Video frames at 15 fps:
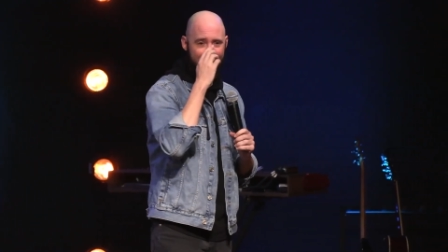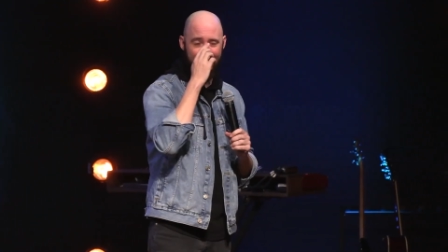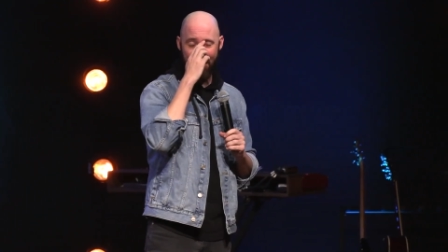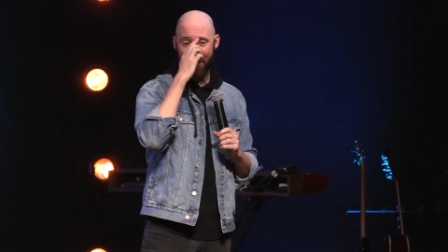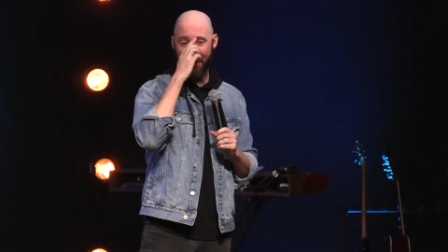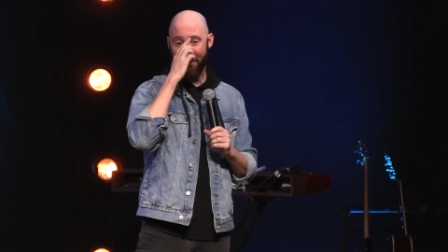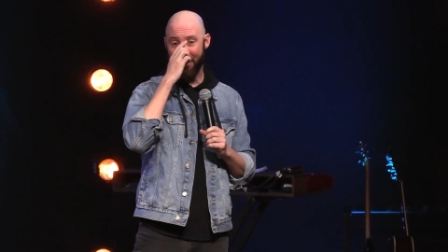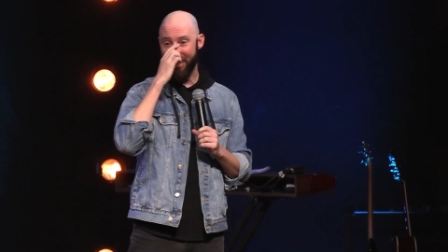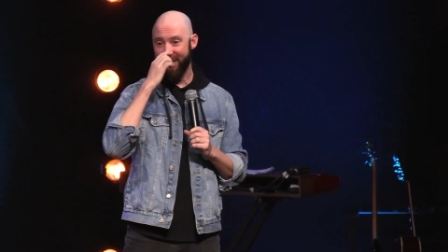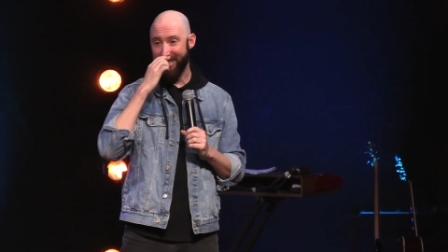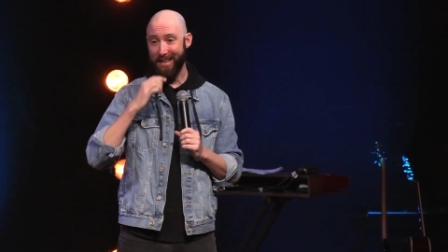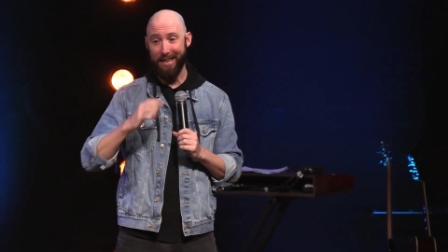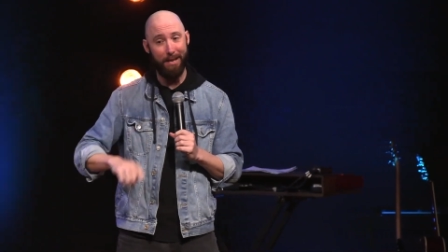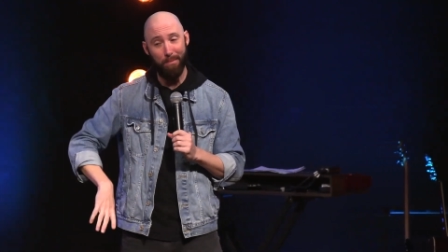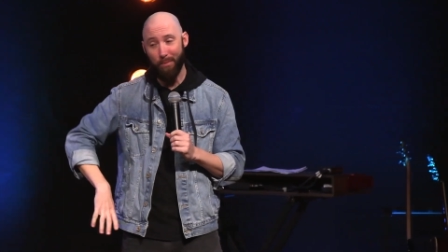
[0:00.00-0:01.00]
And I remember just
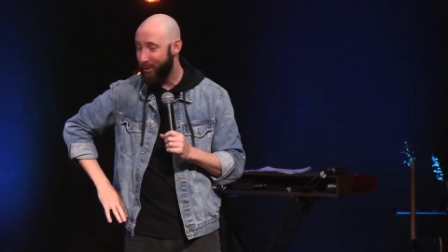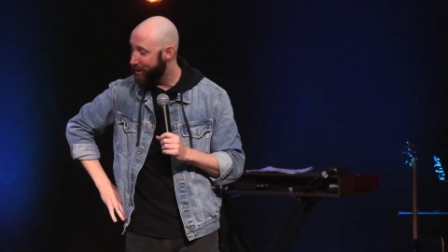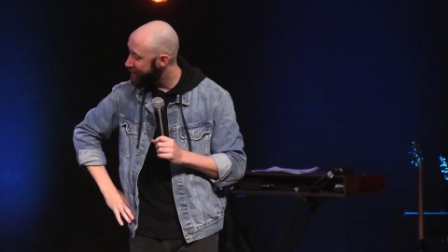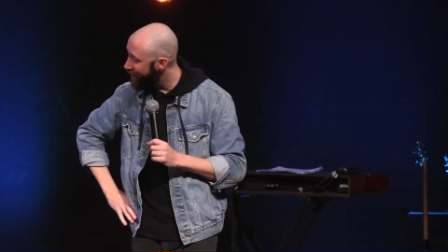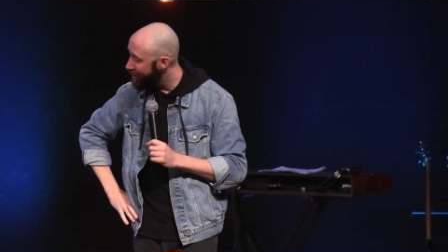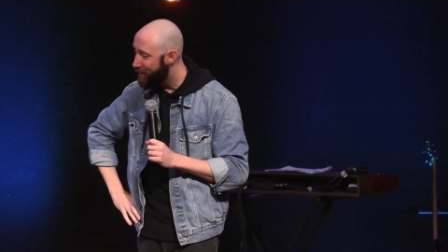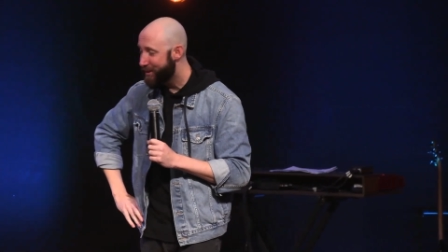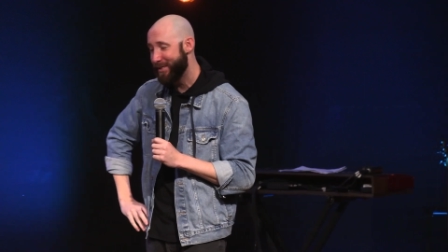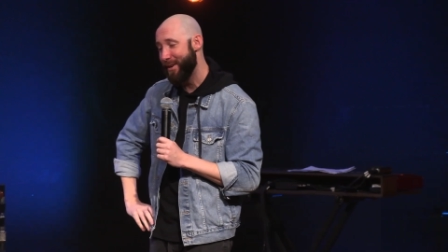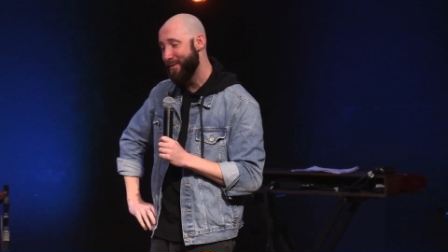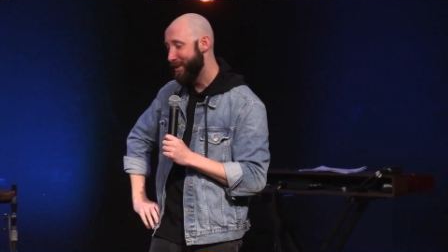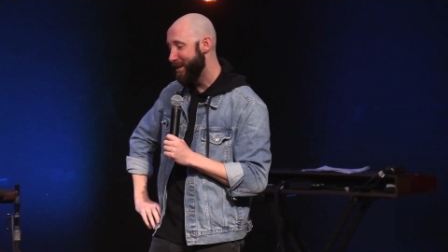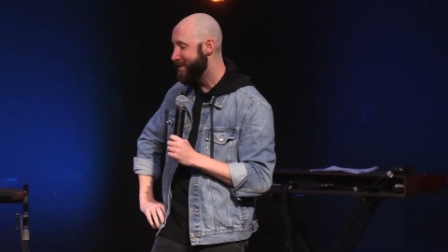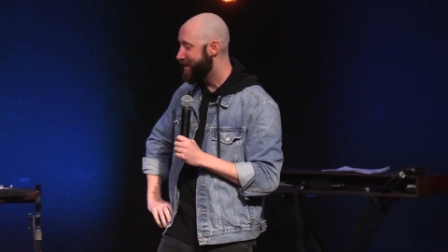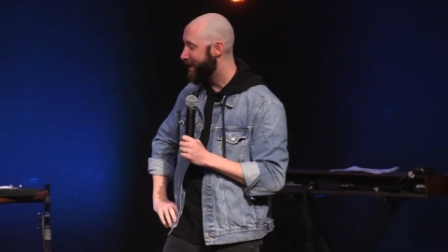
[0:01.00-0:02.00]
thinking, boy, so and so
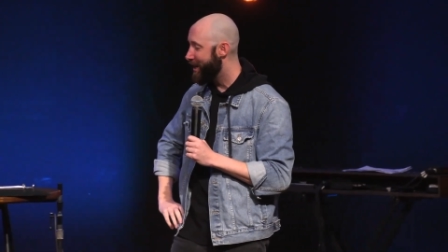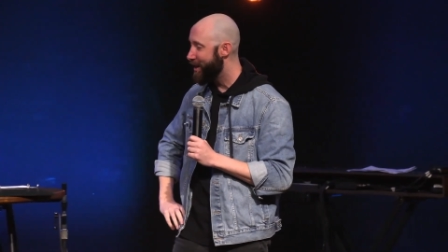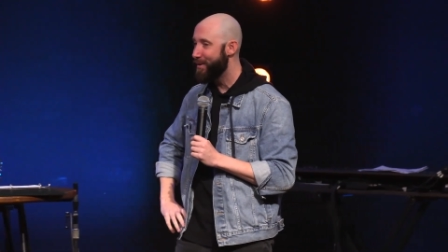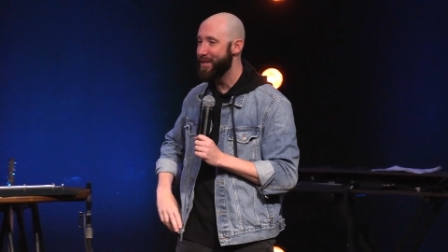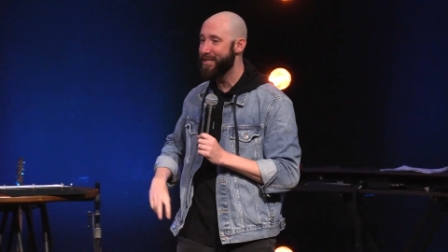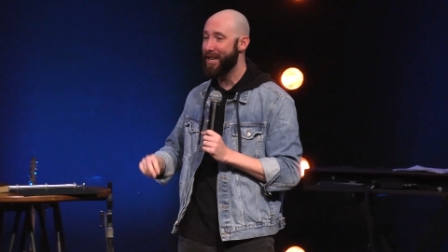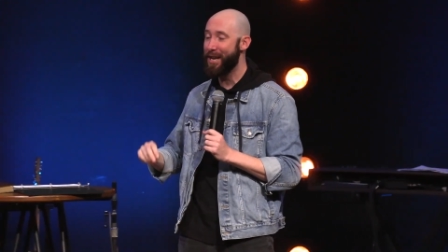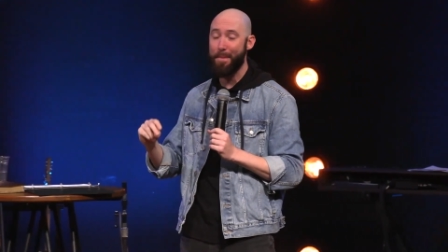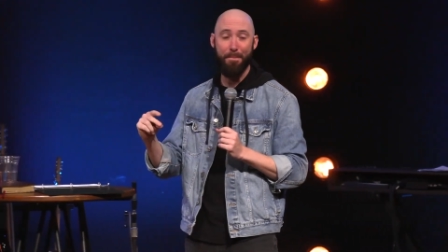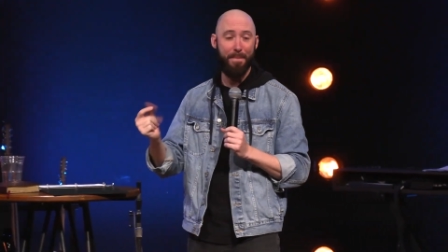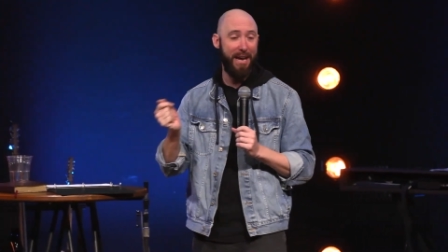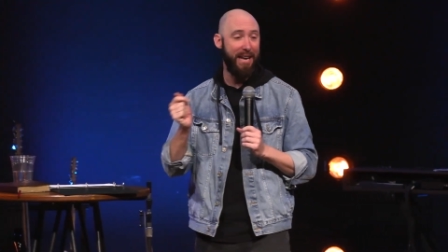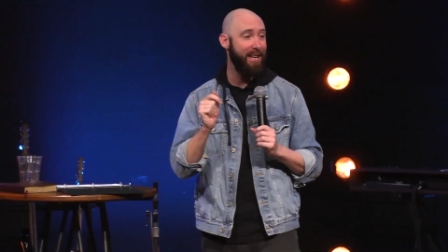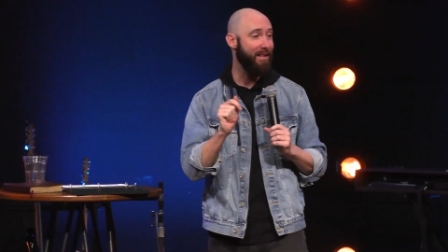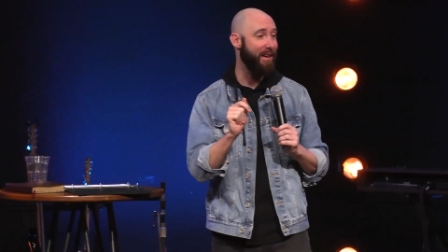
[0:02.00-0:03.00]
needs to hear this. And
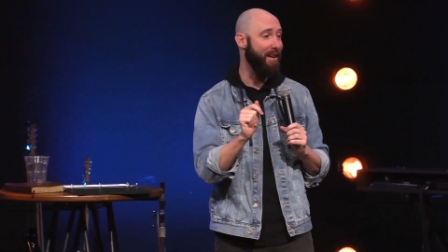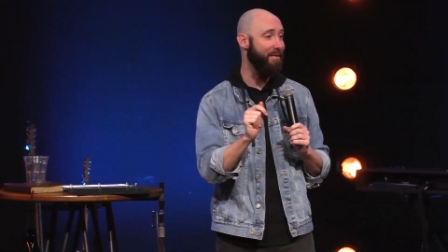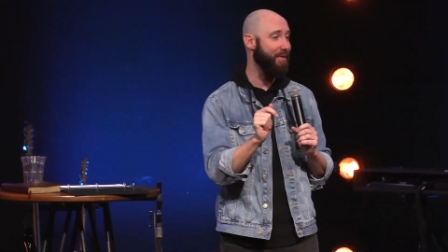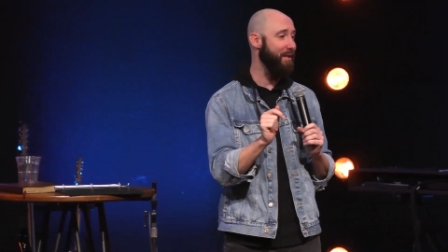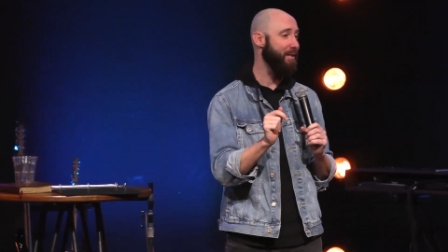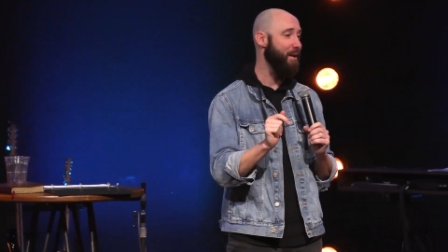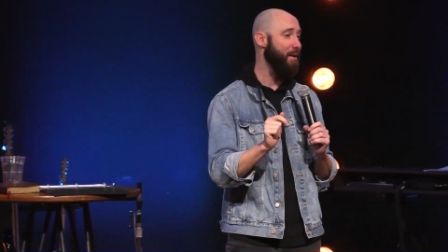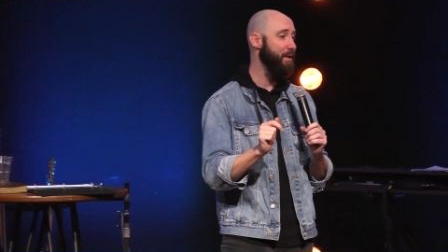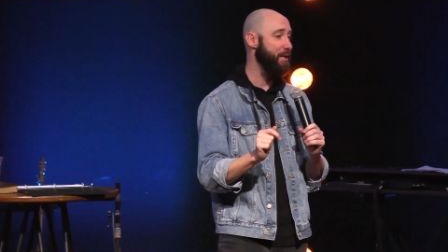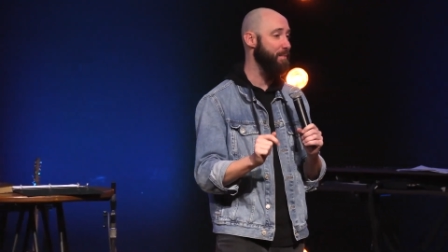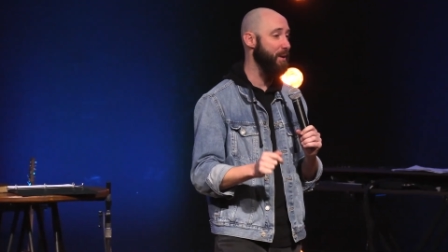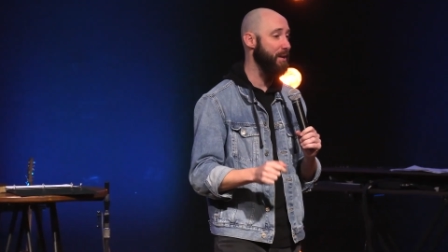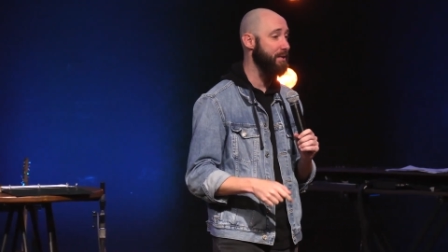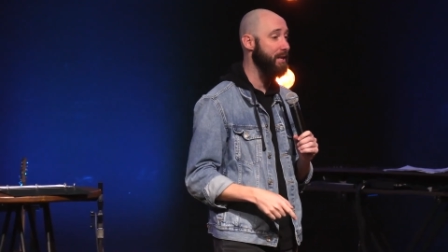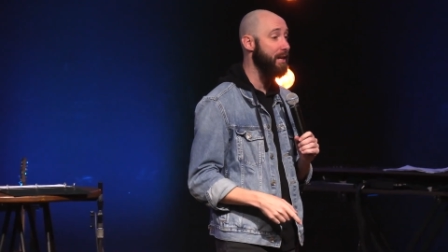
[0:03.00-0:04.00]
immediately I felt the Holy
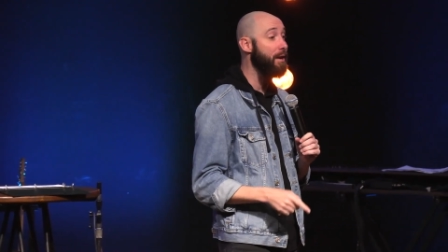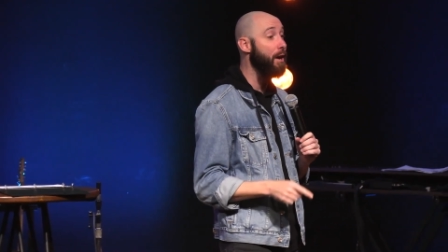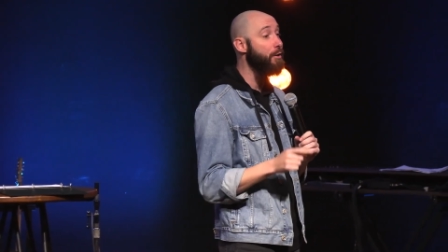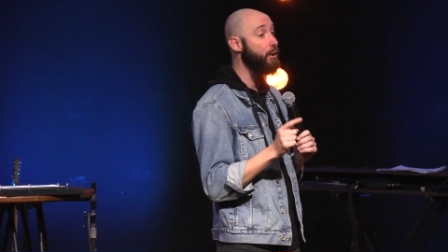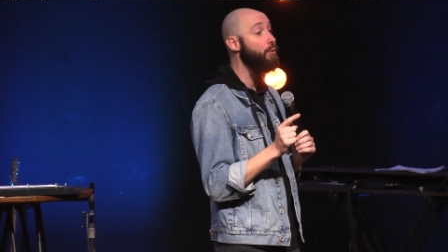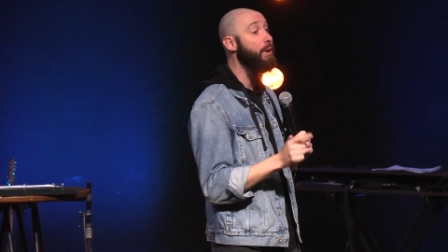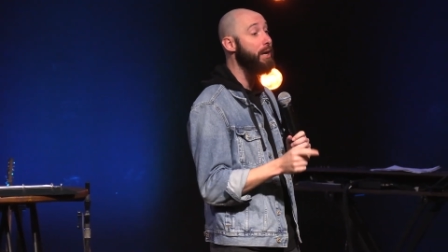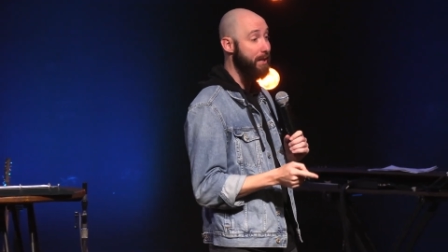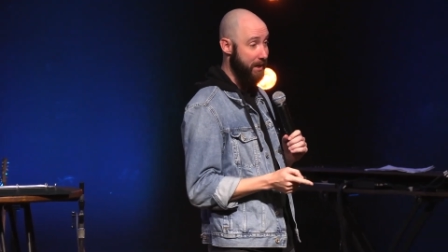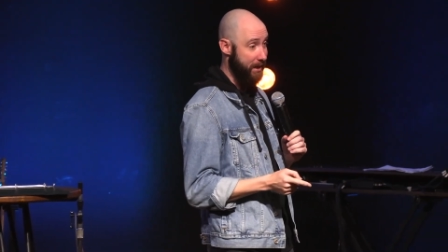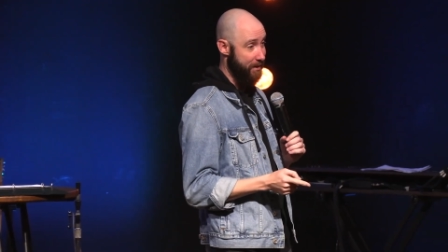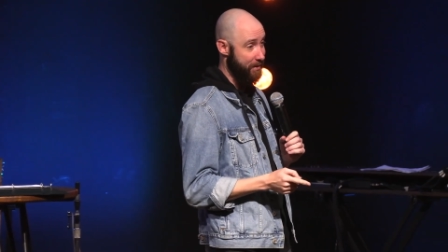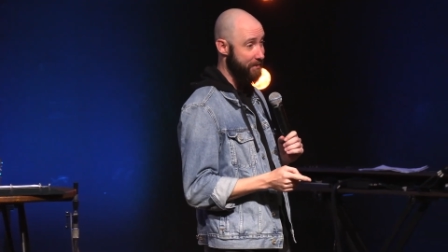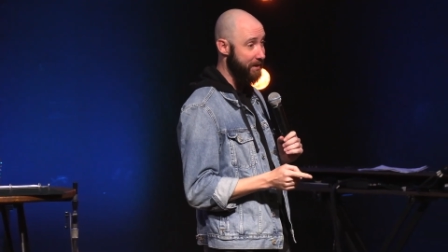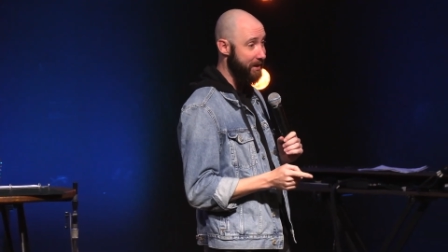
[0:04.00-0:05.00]
Spirit say, no, you need to
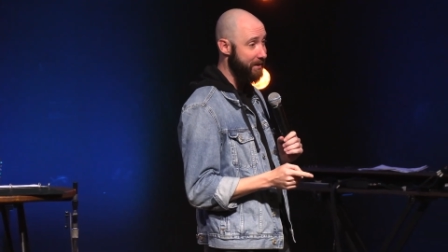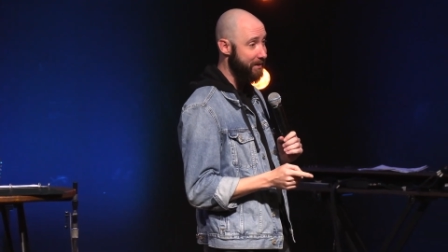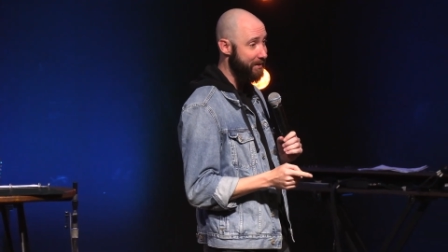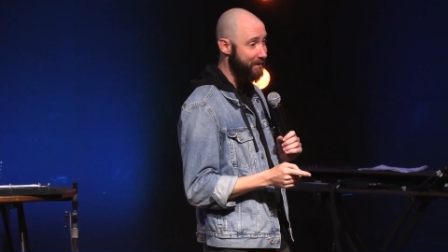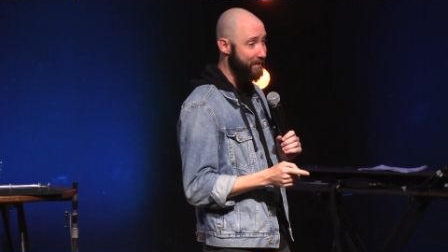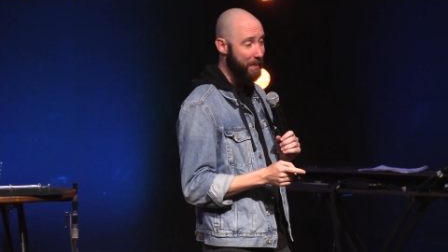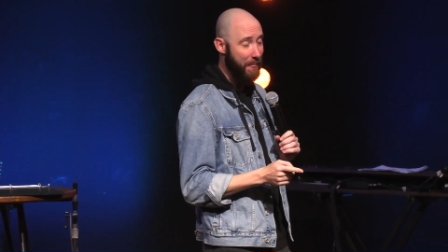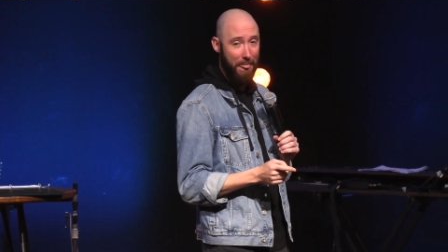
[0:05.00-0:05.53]
hear this.